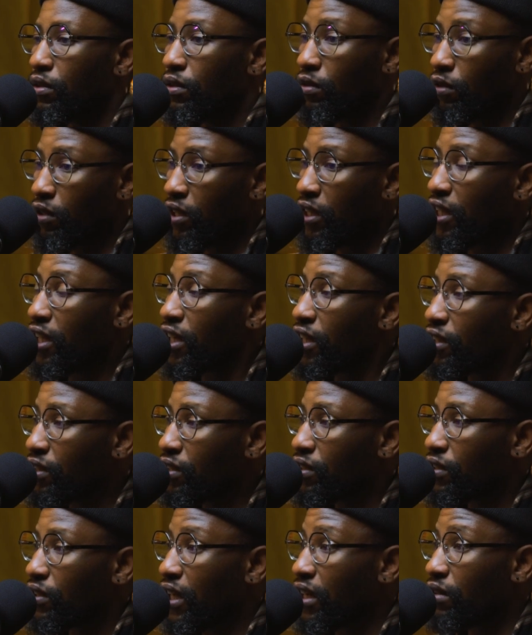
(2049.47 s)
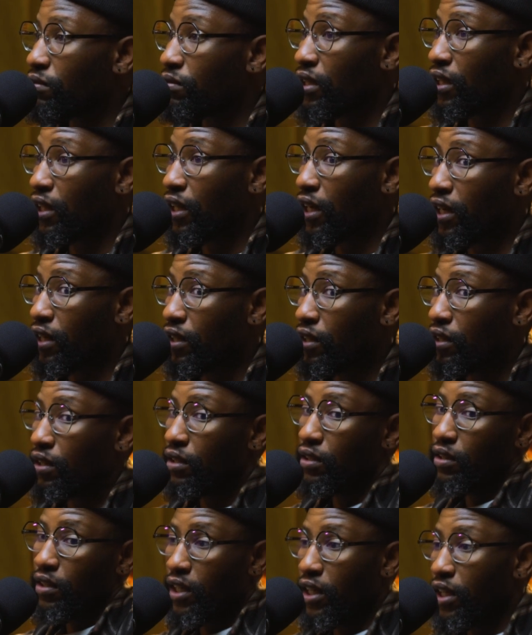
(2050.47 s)
30 hits and we like,
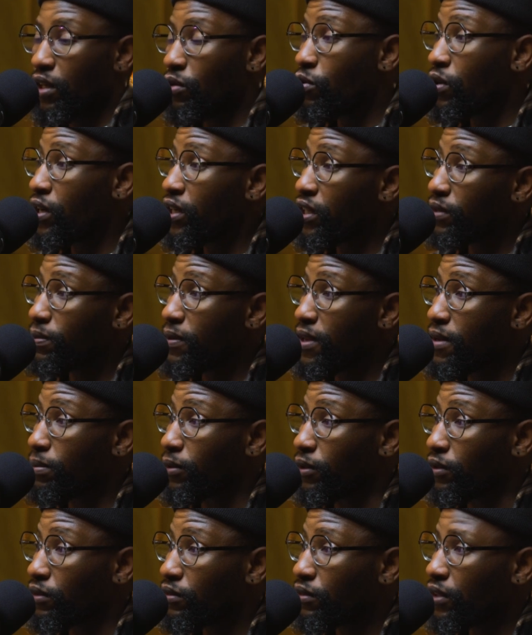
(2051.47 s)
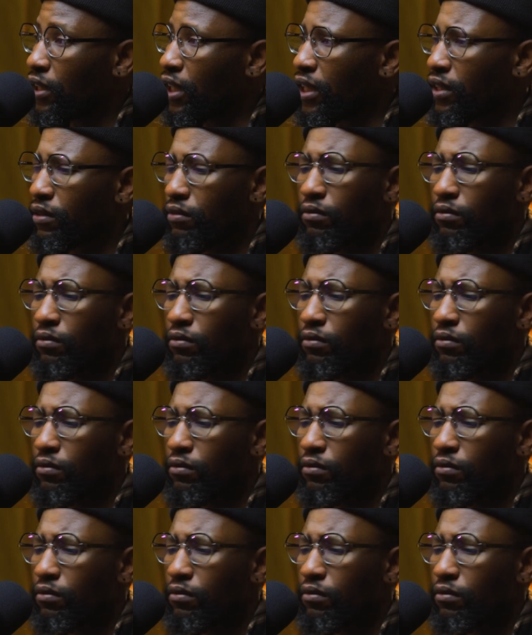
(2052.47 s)
okay, who are these people, right?